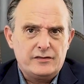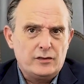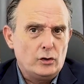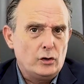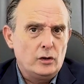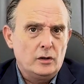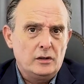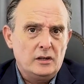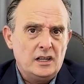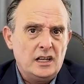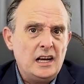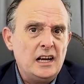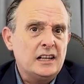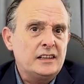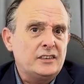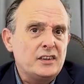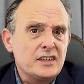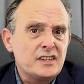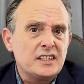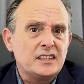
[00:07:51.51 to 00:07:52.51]
For
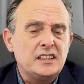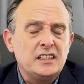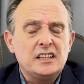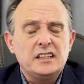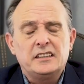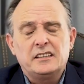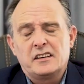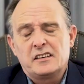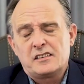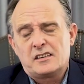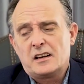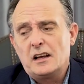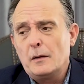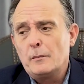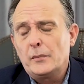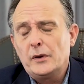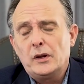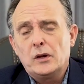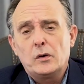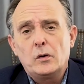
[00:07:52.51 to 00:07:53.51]
electricity, there's a
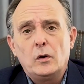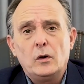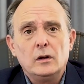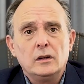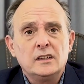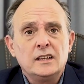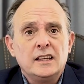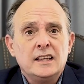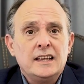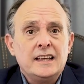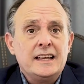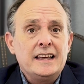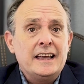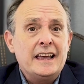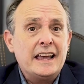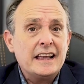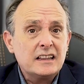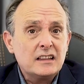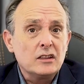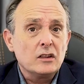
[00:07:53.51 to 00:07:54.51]
company called
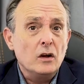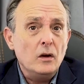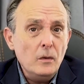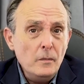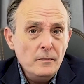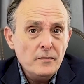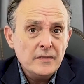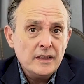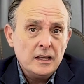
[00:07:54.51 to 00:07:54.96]
Hetno,